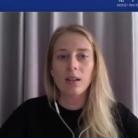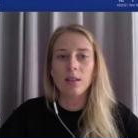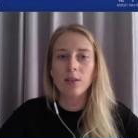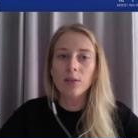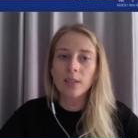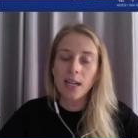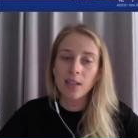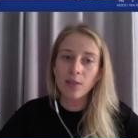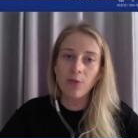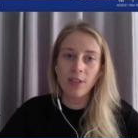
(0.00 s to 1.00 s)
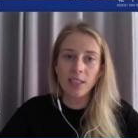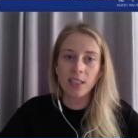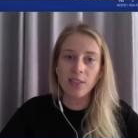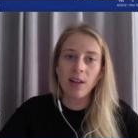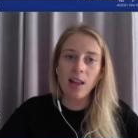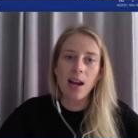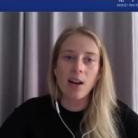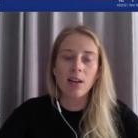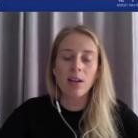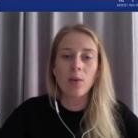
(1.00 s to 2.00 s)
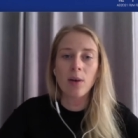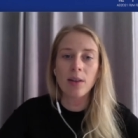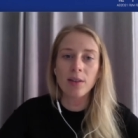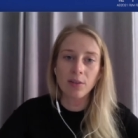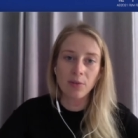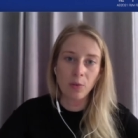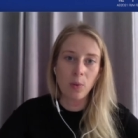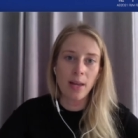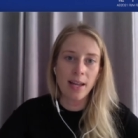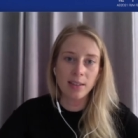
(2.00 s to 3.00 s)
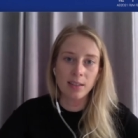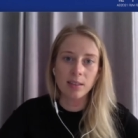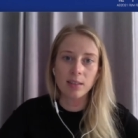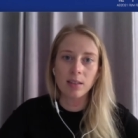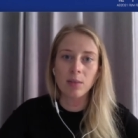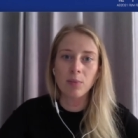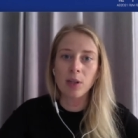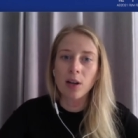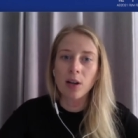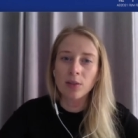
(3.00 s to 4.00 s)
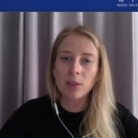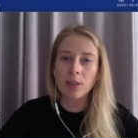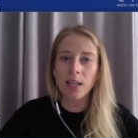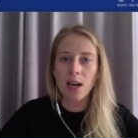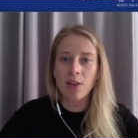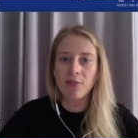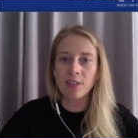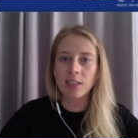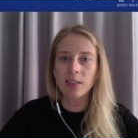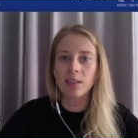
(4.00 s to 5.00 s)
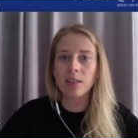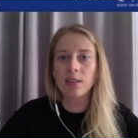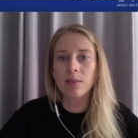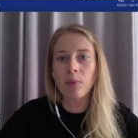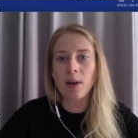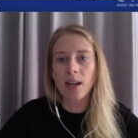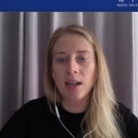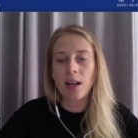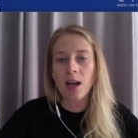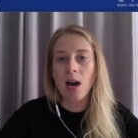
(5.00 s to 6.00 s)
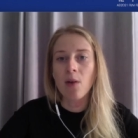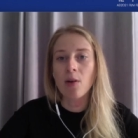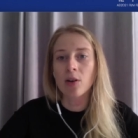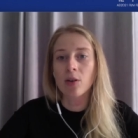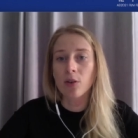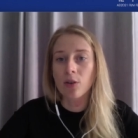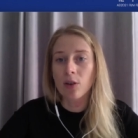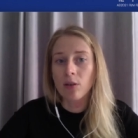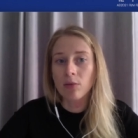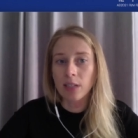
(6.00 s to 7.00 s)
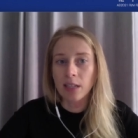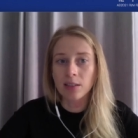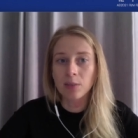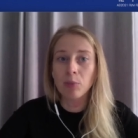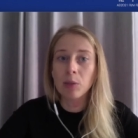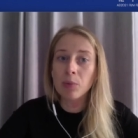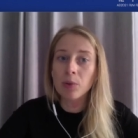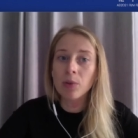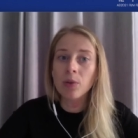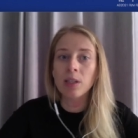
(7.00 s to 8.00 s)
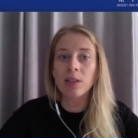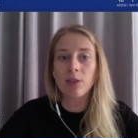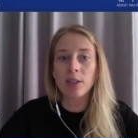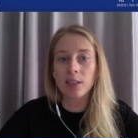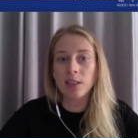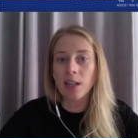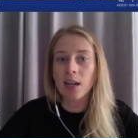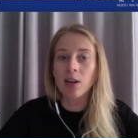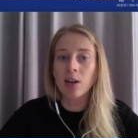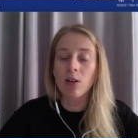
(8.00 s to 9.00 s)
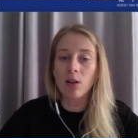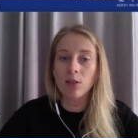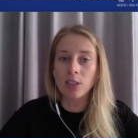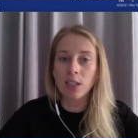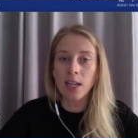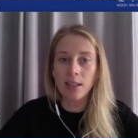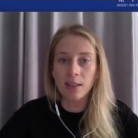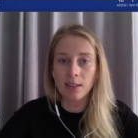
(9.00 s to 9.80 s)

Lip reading: Those kind of festivals are wonderful places because they are visited by our core audience, people interested in archaeology and